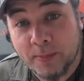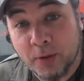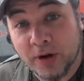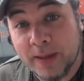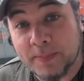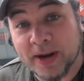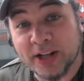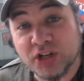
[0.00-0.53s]
upper
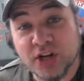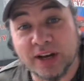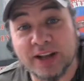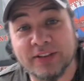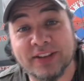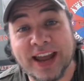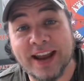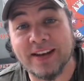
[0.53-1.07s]
lip and a
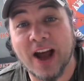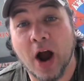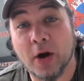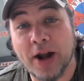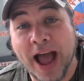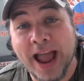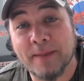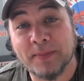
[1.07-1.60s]
chili-stained
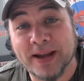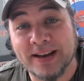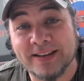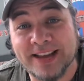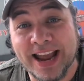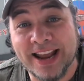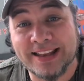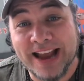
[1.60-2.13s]
heart, I am
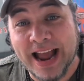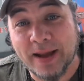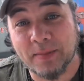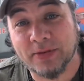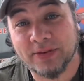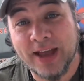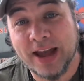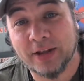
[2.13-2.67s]
content. I
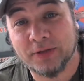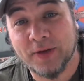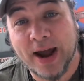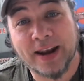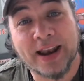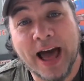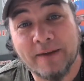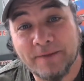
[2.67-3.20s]
am
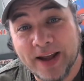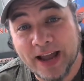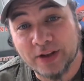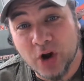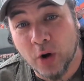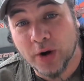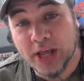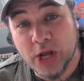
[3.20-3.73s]
satisfied.
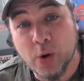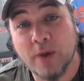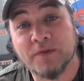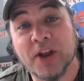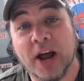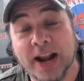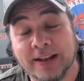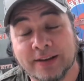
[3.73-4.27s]
Lafayette Coney, you
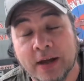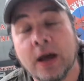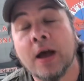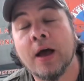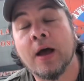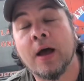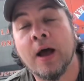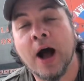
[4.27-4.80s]
have done it
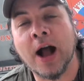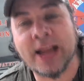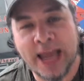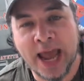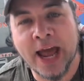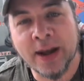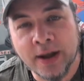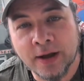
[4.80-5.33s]

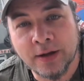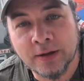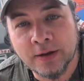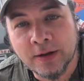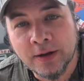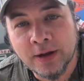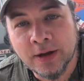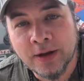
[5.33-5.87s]
again.
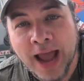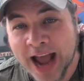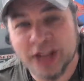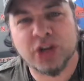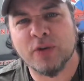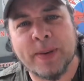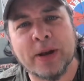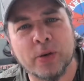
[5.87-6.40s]

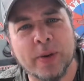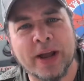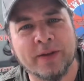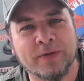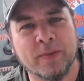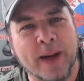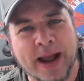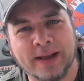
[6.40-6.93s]
As you've been doing
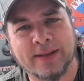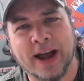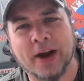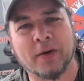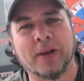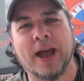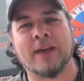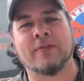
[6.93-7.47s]
it for my
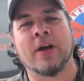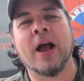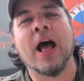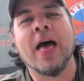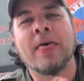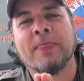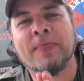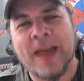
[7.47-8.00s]
entire life,
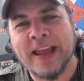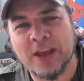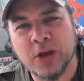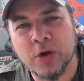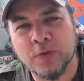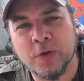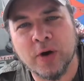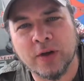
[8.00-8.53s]

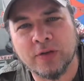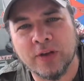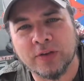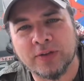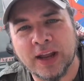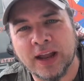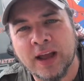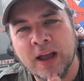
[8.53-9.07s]
thank you for
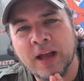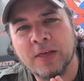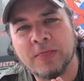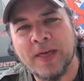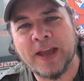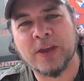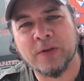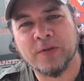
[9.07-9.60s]
existing.
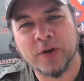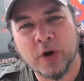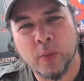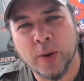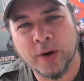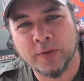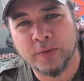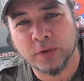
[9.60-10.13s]
Thank you for
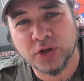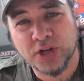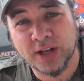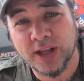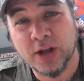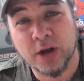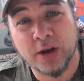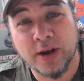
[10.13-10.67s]
your wonderful
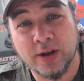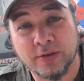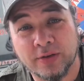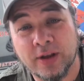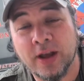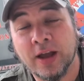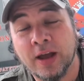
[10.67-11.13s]
chili goodness.